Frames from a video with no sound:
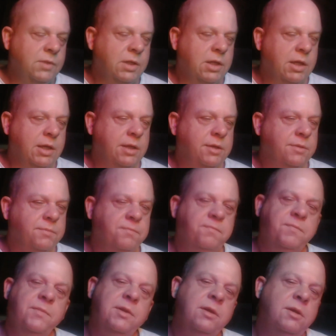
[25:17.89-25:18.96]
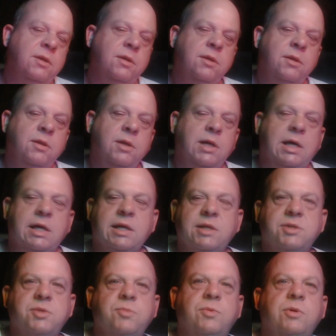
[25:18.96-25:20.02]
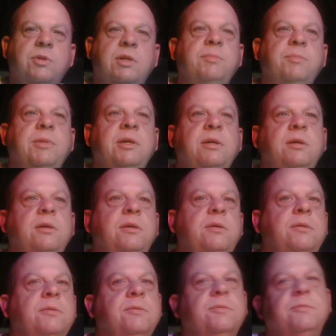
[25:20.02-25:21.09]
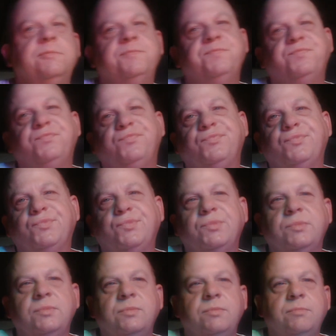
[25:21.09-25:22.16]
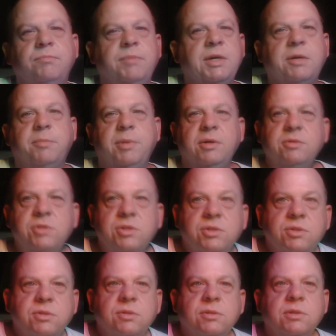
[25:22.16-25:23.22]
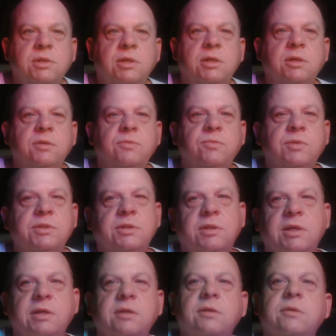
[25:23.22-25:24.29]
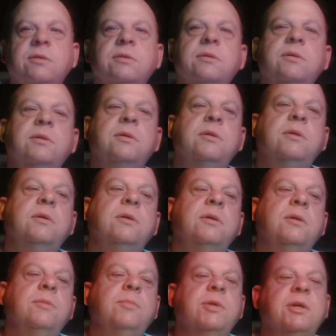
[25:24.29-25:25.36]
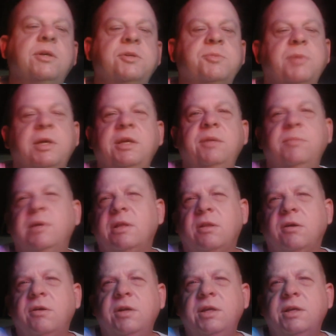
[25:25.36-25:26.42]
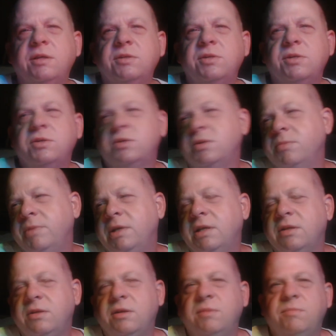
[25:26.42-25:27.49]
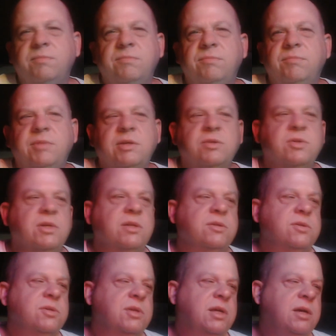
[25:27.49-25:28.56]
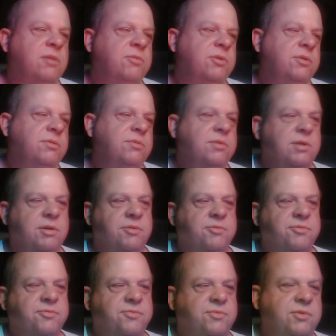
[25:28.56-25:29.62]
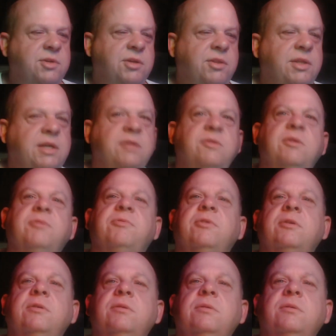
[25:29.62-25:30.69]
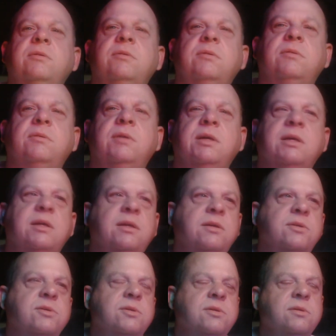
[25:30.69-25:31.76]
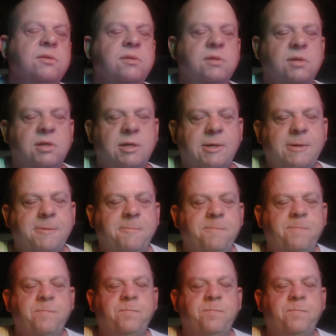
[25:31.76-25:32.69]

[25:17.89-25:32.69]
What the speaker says: and I guess it won't let me make a purchase with the link because my email already exists. To me, that doesn't make sense. I would have done that different, I guess. Or